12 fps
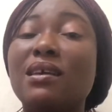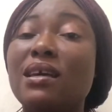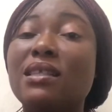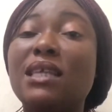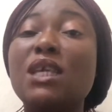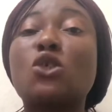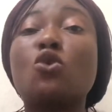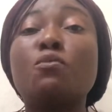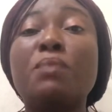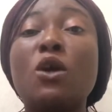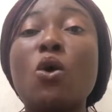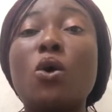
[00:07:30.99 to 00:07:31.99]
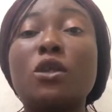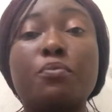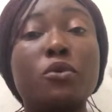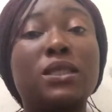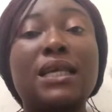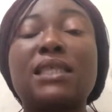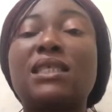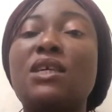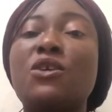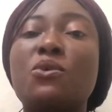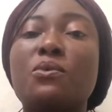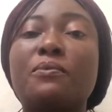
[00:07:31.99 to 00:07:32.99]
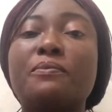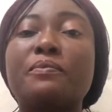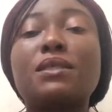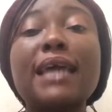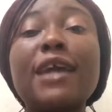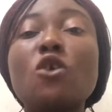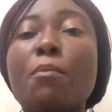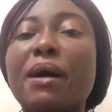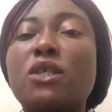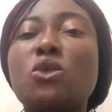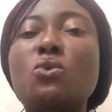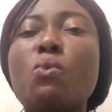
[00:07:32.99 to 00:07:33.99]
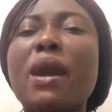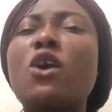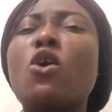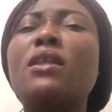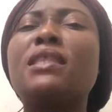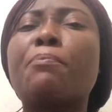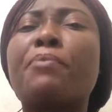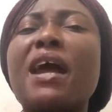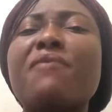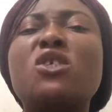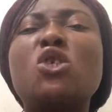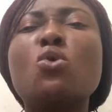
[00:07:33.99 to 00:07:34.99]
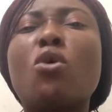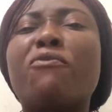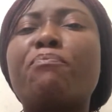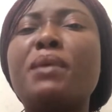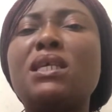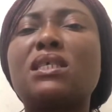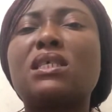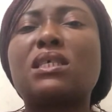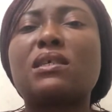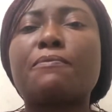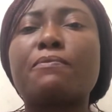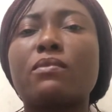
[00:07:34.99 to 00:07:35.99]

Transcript: This could be God protecting you. Sign number two, when God deprives you of peace.